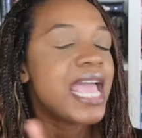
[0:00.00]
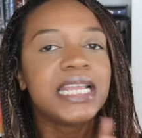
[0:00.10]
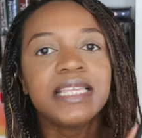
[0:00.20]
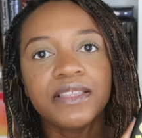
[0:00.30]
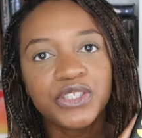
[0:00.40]
and
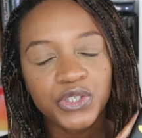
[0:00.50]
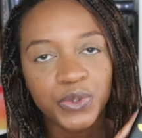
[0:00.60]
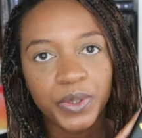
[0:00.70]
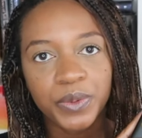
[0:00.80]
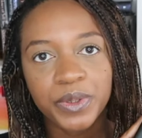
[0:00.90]
in this
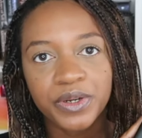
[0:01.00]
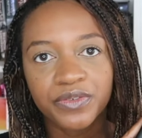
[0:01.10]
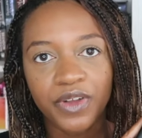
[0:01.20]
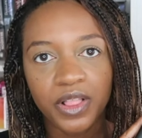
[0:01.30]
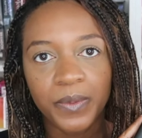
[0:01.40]
story we are
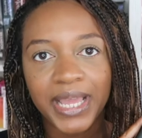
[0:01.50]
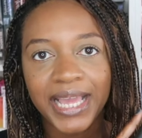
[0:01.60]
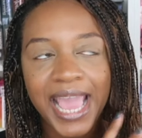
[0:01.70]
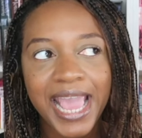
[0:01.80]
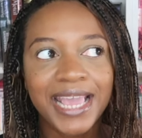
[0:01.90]

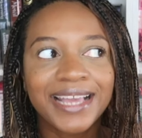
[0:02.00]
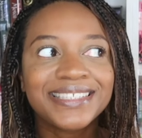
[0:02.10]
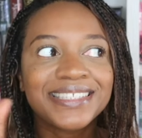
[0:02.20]
following a